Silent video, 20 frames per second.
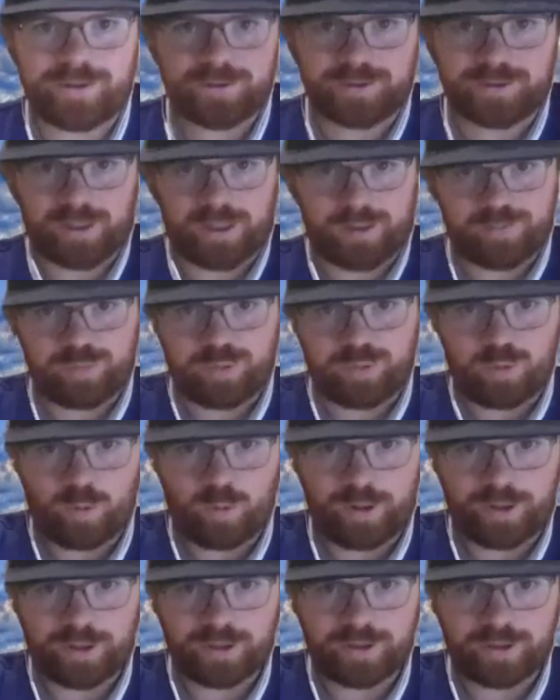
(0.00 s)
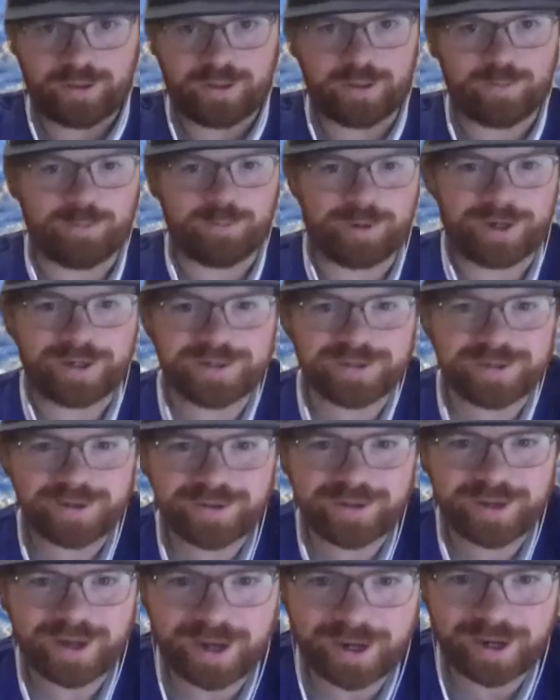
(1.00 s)
like pointed. And when I saw
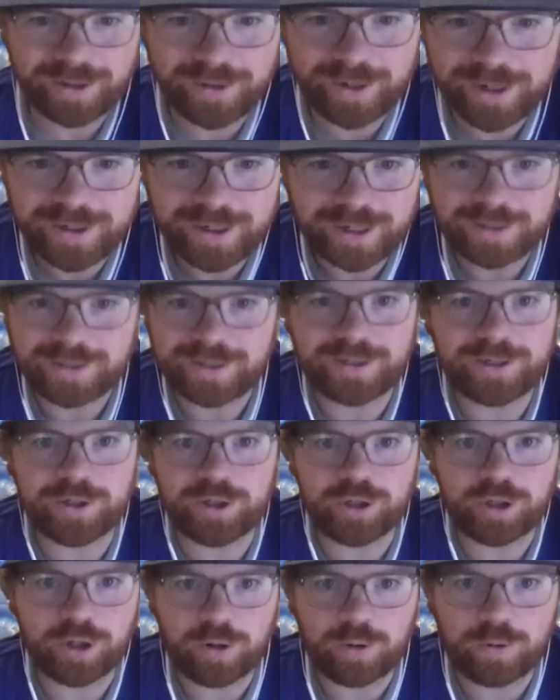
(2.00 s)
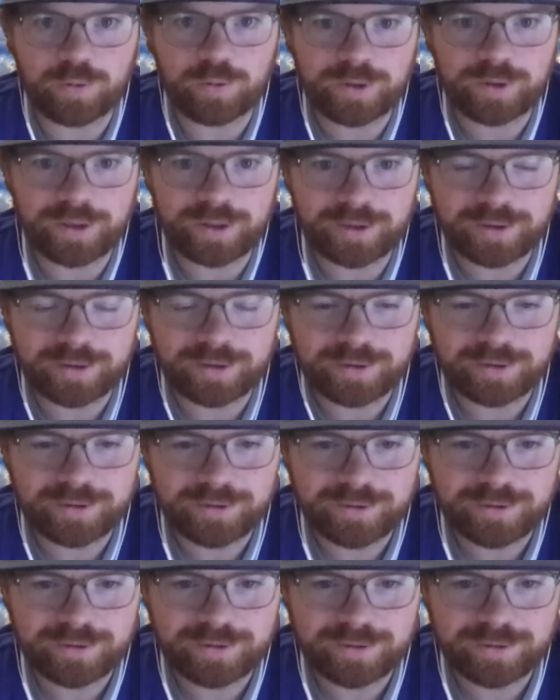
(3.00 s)
the highlight, I didn't know that
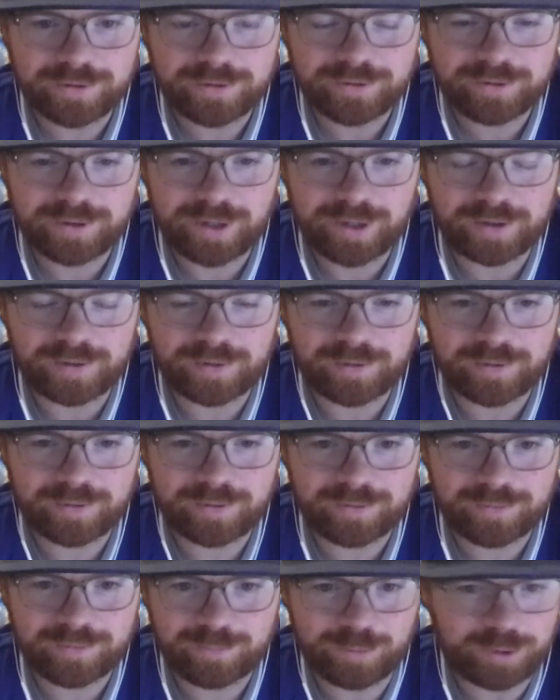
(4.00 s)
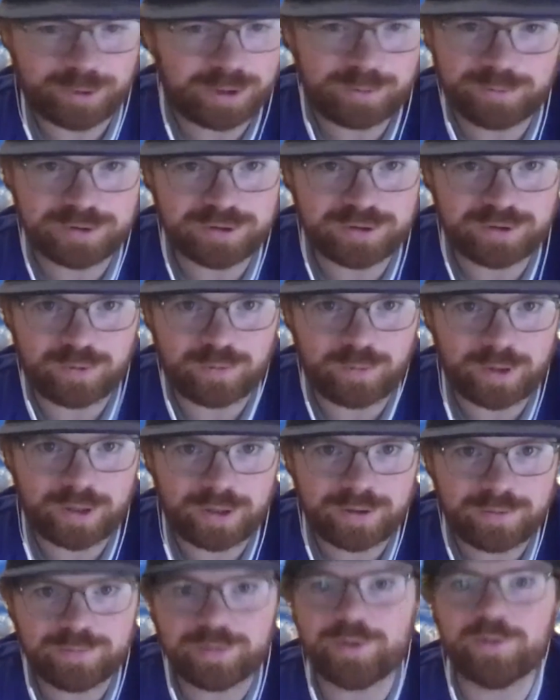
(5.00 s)
that's what he was
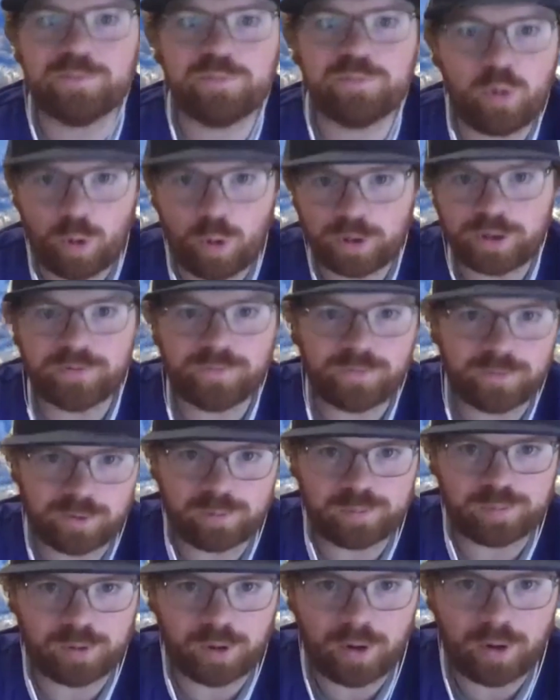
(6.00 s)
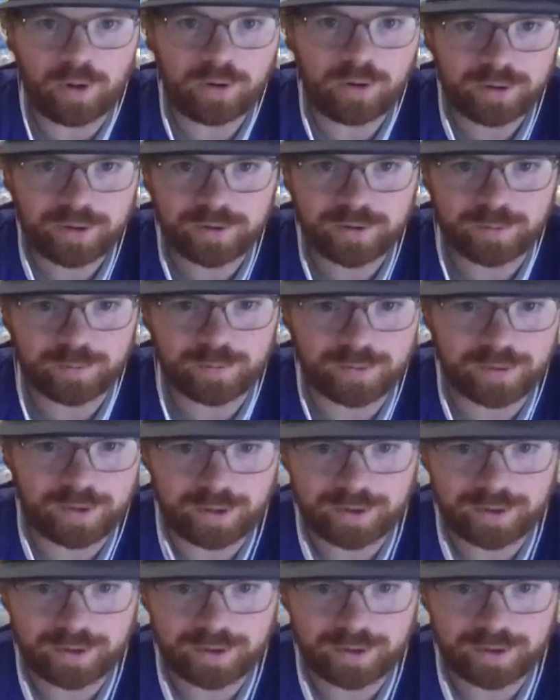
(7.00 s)
doing, but he's pointing for the ball because it was like,